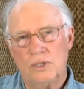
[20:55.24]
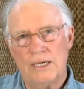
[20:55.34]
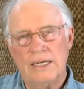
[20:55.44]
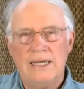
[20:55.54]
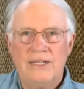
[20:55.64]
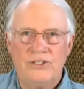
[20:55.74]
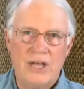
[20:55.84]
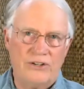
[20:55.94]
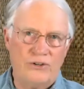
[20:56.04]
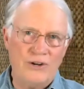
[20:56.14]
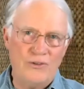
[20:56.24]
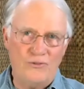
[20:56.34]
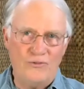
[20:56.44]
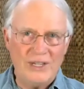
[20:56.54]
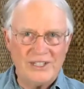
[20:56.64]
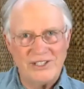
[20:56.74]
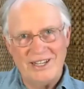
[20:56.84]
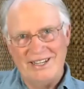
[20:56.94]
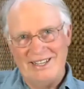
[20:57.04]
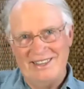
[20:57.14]
Right? It's not trying to fix
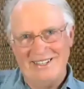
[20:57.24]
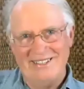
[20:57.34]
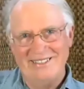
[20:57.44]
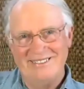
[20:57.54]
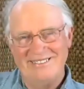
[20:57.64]
anything,